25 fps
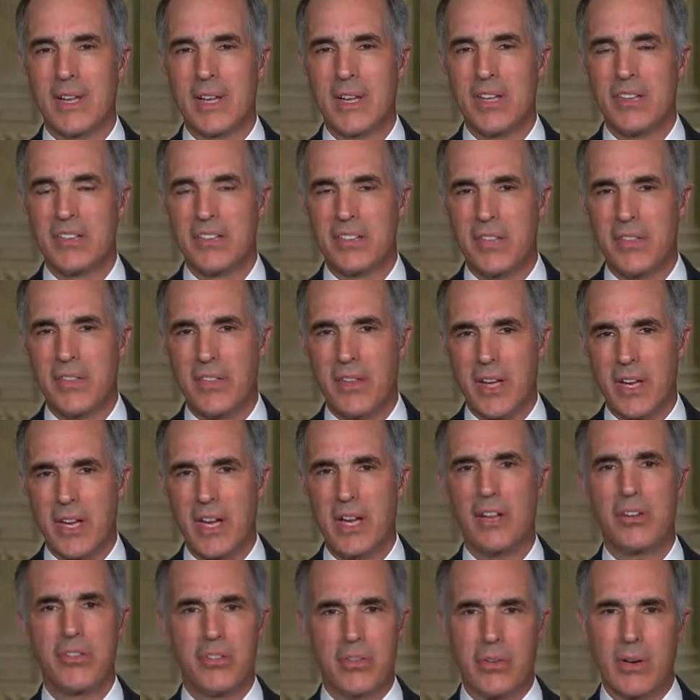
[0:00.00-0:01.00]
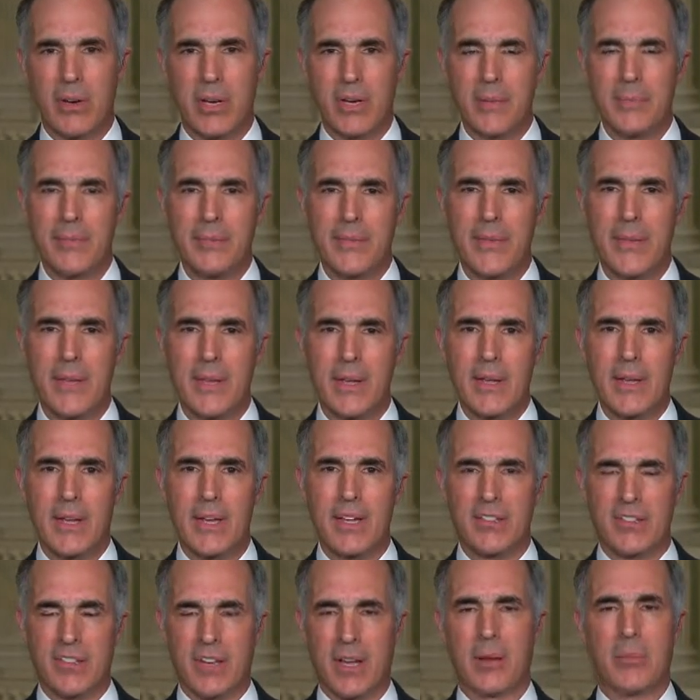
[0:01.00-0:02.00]
is that the country
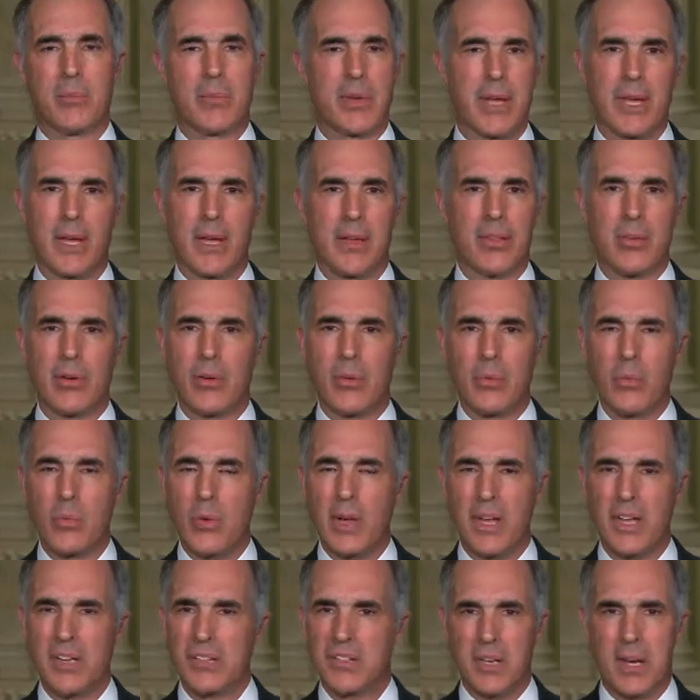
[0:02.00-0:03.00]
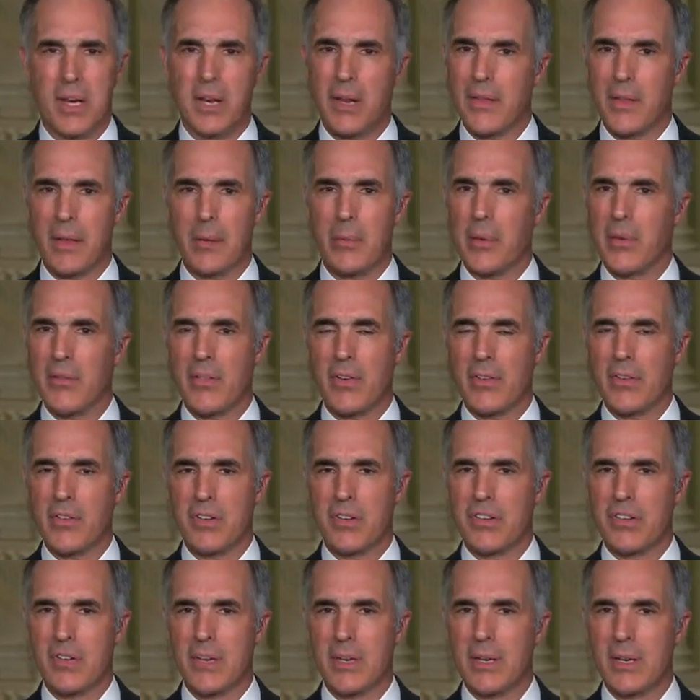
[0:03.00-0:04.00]
has come together in ways that I don't think we've
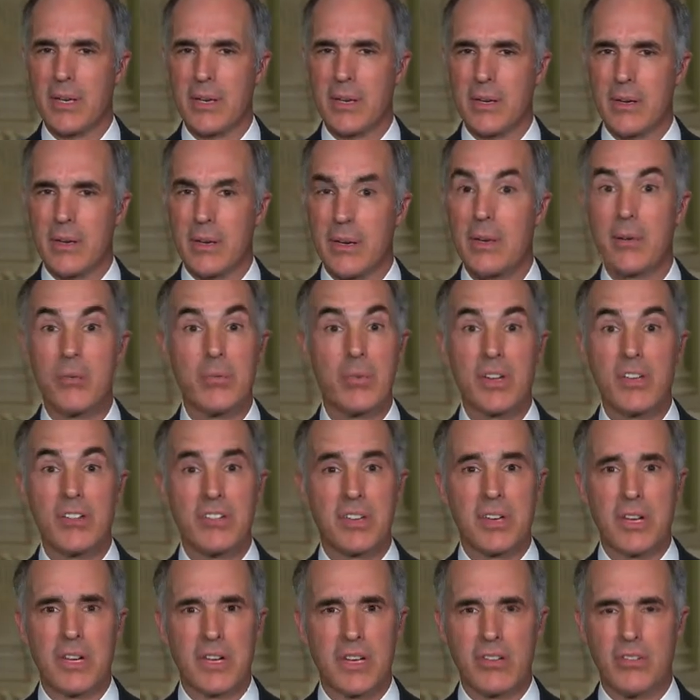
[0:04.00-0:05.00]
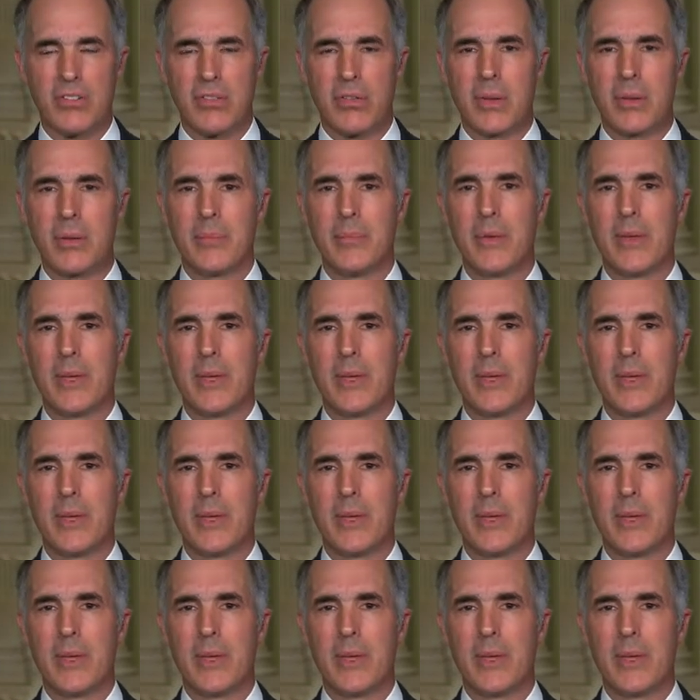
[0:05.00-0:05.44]
ever seen in recent history.